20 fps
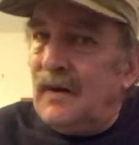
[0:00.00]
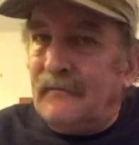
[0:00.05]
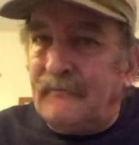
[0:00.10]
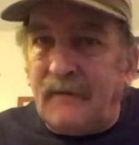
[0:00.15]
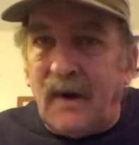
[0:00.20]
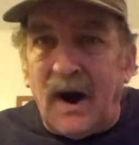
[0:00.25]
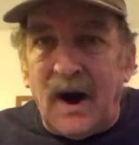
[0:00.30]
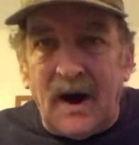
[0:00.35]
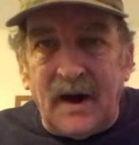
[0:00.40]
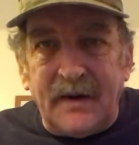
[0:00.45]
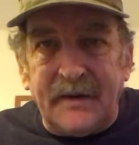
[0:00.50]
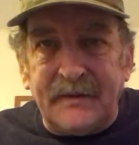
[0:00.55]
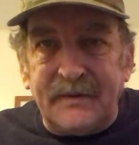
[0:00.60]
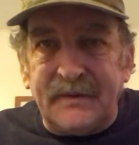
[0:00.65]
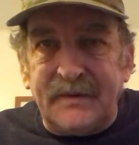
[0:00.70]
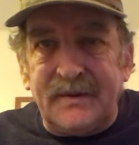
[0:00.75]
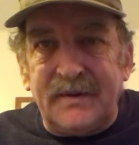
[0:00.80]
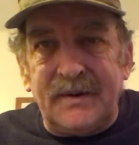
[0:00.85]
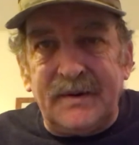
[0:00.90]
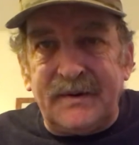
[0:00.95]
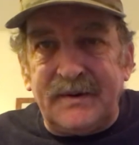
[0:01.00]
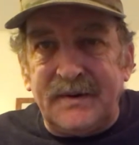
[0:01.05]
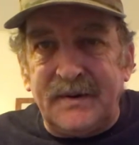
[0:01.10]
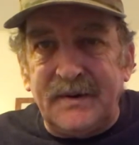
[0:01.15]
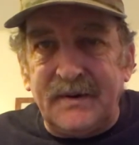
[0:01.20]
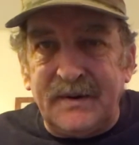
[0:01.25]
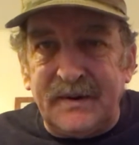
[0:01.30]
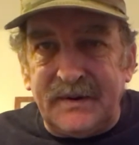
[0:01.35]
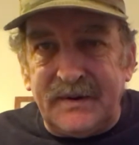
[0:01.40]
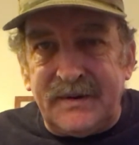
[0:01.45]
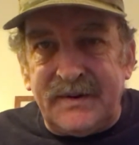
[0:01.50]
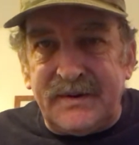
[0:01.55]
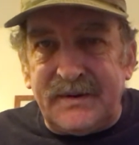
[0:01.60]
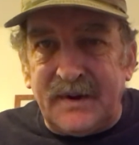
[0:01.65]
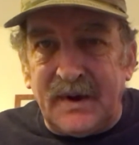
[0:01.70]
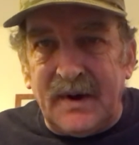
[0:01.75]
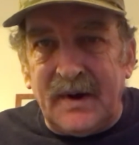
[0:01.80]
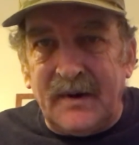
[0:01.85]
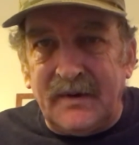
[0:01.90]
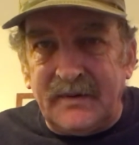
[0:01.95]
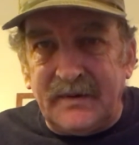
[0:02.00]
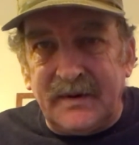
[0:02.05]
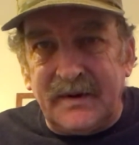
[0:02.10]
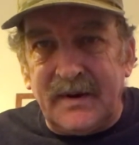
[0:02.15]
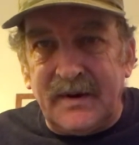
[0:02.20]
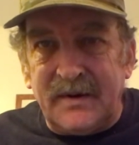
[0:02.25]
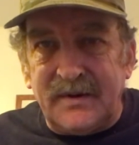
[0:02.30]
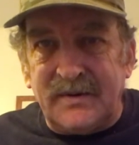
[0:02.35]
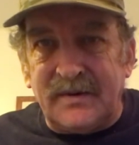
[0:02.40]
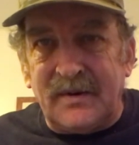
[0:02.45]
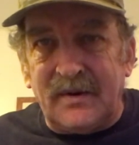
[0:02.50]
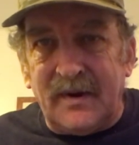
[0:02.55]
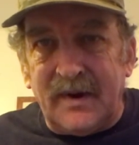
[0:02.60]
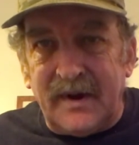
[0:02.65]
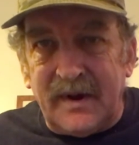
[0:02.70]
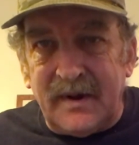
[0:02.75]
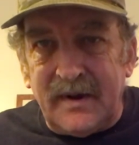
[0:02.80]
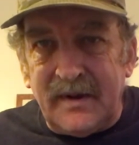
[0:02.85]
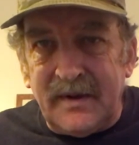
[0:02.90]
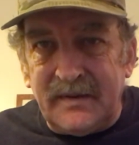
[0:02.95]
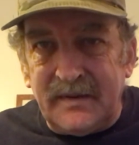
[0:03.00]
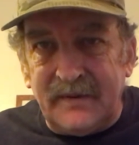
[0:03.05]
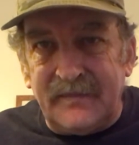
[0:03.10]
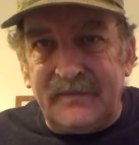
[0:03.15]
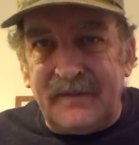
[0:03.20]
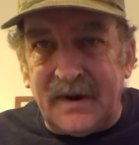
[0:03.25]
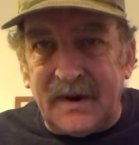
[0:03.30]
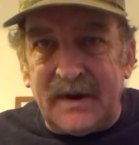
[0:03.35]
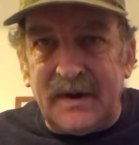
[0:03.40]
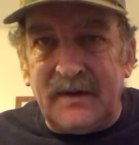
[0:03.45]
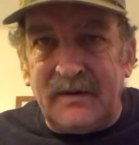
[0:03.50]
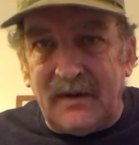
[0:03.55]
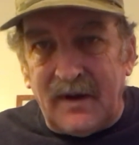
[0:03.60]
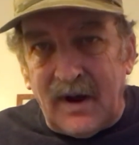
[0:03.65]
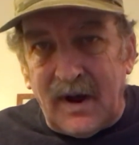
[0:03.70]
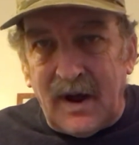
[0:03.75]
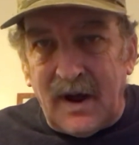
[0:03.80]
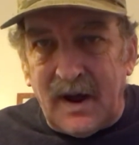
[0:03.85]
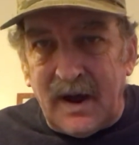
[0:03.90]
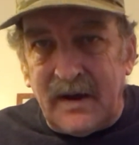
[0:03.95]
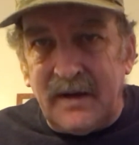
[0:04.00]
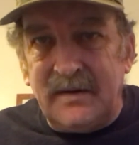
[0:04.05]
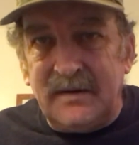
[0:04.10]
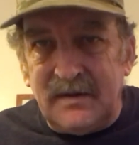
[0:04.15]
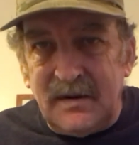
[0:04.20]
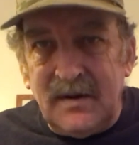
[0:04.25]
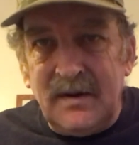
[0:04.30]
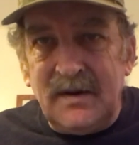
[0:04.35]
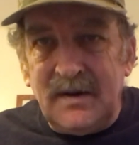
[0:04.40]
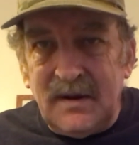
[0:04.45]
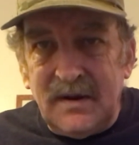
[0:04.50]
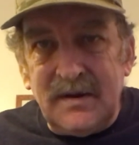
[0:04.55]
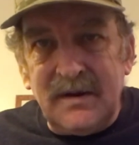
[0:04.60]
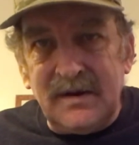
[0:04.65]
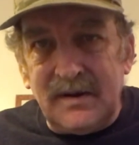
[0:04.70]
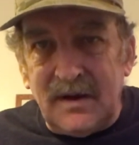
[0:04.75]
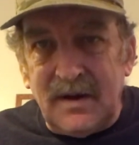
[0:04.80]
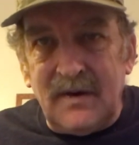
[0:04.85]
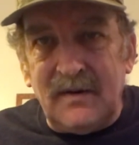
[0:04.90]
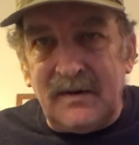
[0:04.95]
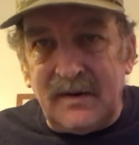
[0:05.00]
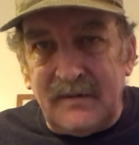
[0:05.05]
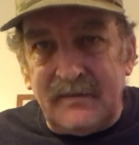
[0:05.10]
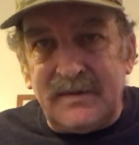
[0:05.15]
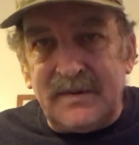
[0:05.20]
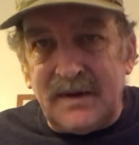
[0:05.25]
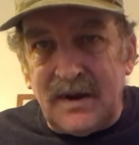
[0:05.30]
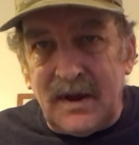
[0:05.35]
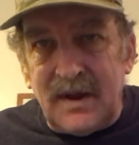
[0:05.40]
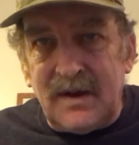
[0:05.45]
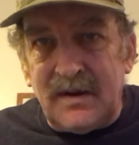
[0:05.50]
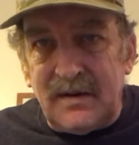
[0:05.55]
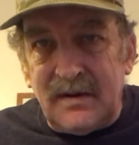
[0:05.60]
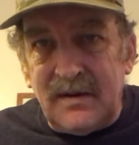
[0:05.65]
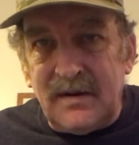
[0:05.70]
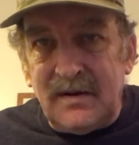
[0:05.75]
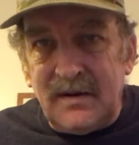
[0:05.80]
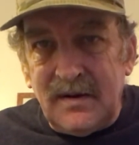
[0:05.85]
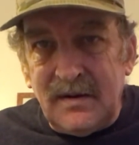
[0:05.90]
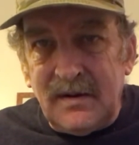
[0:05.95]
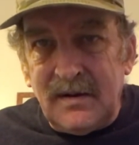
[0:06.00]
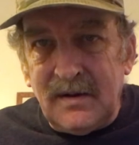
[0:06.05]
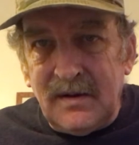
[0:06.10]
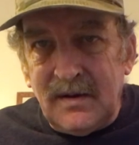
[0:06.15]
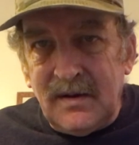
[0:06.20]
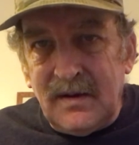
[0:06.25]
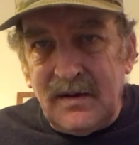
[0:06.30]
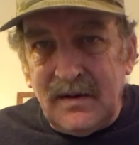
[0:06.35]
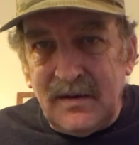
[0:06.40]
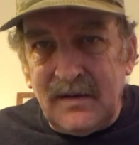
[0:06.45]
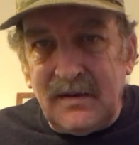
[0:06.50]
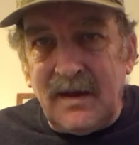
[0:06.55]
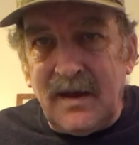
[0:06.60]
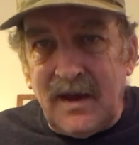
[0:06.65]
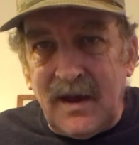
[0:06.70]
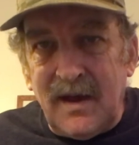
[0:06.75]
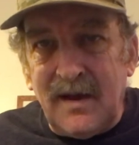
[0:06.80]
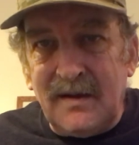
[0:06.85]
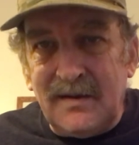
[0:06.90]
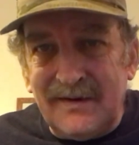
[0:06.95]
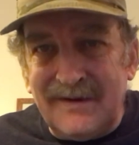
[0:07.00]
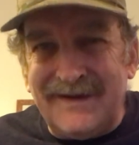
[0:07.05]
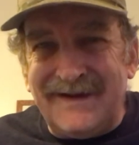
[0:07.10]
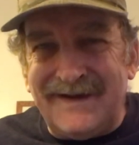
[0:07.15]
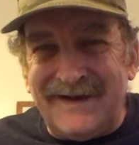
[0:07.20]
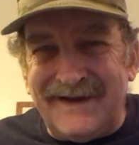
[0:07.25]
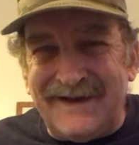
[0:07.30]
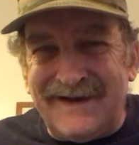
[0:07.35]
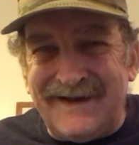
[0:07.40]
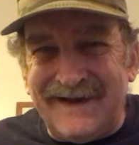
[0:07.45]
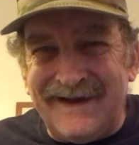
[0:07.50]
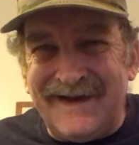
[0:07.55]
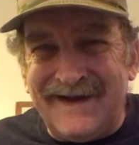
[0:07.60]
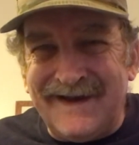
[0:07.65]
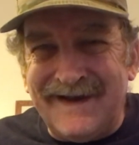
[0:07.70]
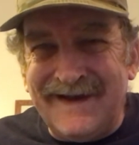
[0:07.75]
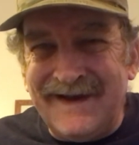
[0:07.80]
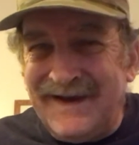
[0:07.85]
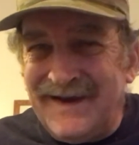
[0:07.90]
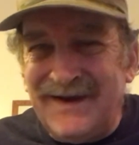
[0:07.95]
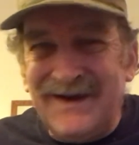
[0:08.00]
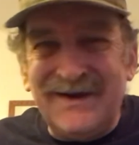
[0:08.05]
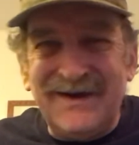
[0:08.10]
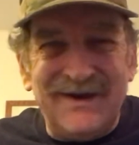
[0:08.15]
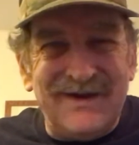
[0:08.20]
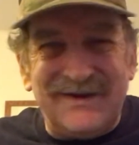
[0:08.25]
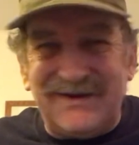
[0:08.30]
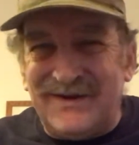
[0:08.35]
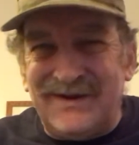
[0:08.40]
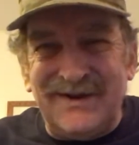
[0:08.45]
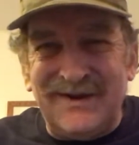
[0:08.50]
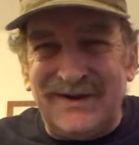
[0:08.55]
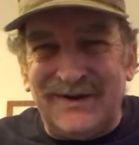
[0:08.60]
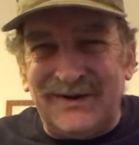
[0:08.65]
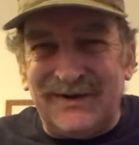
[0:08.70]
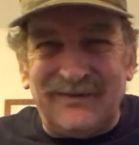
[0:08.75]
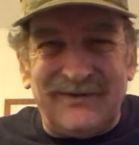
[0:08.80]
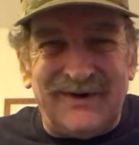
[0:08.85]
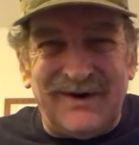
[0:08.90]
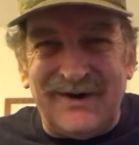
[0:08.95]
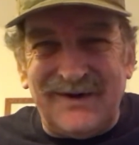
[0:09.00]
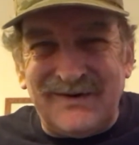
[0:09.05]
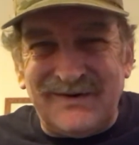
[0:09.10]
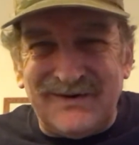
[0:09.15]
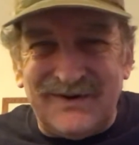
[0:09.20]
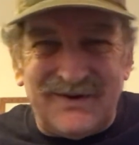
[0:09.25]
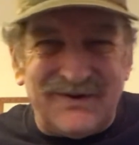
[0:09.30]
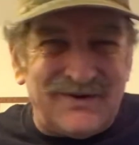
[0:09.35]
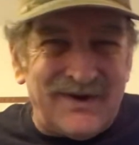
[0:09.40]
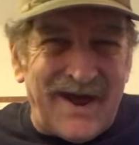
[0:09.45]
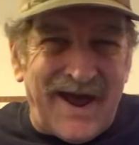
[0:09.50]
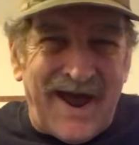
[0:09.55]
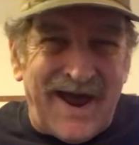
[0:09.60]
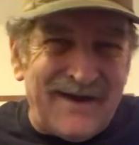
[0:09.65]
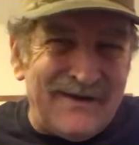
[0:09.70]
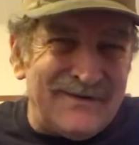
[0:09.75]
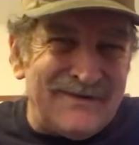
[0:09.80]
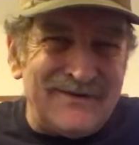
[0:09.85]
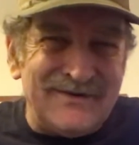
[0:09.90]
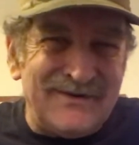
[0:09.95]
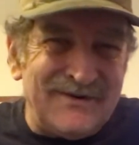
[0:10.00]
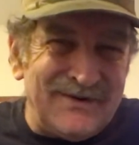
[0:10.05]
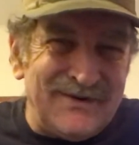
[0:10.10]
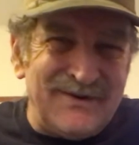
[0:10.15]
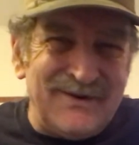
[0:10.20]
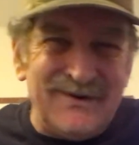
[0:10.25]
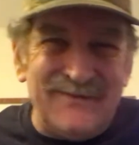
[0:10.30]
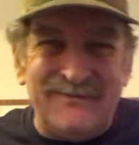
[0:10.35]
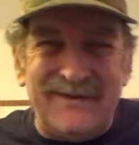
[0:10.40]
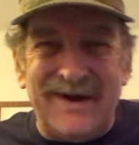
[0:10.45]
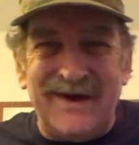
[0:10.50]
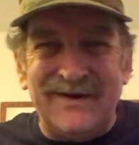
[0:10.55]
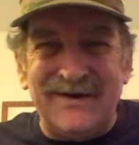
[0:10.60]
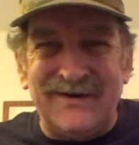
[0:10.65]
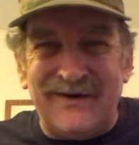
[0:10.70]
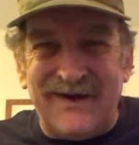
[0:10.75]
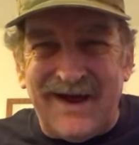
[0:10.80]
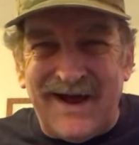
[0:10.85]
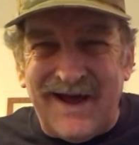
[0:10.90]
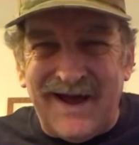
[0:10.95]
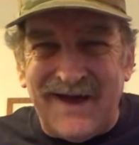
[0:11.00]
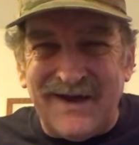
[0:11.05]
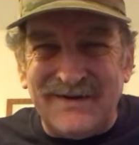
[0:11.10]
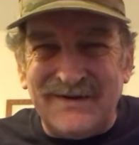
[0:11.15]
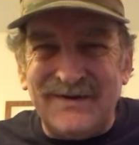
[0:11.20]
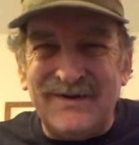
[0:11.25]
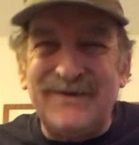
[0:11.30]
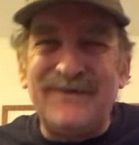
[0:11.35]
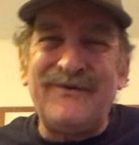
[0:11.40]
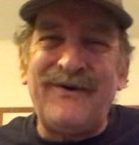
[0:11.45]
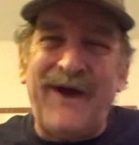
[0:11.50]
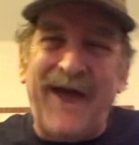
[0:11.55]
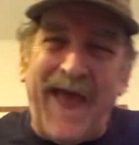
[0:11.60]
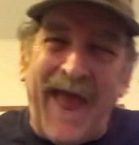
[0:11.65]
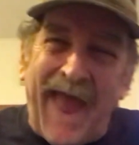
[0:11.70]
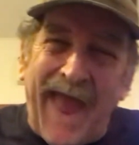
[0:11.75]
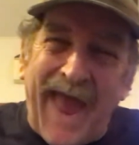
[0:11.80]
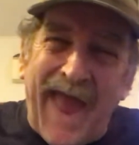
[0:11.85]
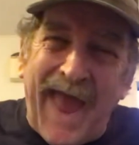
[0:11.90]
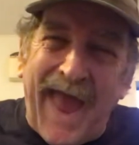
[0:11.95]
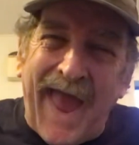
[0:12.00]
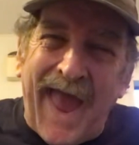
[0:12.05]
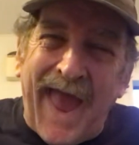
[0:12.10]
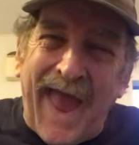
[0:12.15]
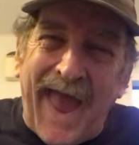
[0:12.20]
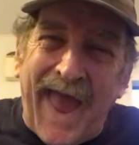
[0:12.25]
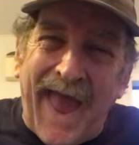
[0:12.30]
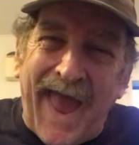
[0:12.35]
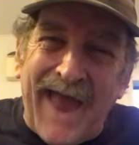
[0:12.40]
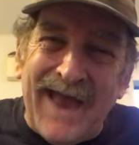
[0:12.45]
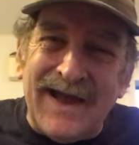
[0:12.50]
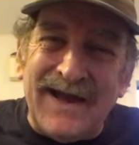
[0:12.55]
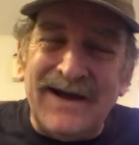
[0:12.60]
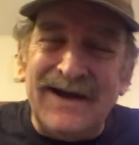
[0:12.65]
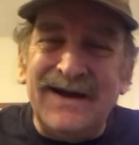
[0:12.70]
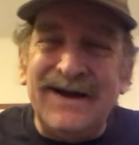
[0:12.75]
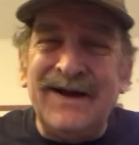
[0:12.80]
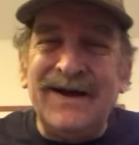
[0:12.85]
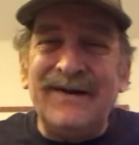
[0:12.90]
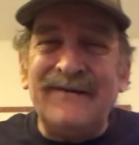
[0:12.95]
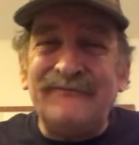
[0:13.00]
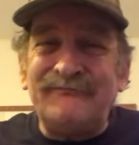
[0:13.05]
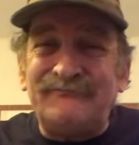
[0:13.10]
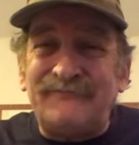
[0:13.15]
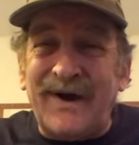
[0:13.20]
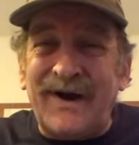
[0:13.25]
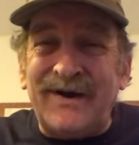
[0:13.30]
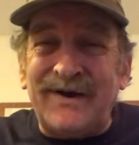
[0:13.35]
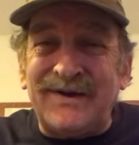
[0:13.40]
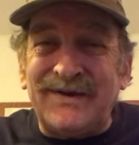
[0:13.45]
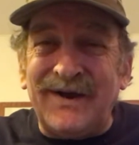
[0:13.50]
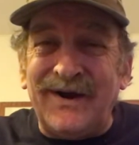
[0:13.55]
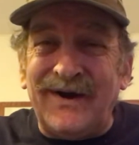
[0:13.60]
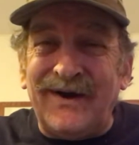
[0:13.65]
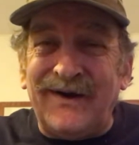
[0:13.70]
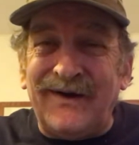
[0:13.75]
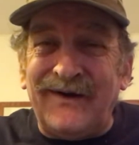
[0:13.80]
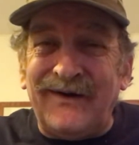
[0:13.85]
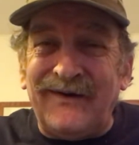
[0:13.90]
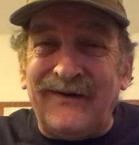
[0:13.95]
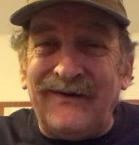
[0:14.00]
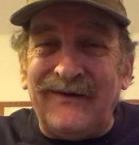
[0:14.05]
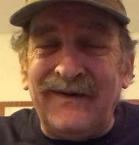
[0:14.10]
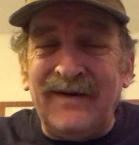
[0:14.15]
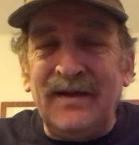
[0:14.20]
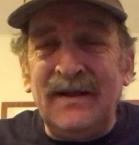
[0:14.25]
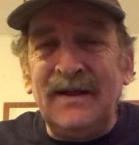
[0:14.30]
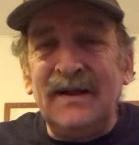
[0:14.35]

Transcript: Miles just do it stoned and enjoy the fucking ride. You know what I'm saying? Yeah. It's legal in Washington, Jack. You bet your ass. And fuck y'all.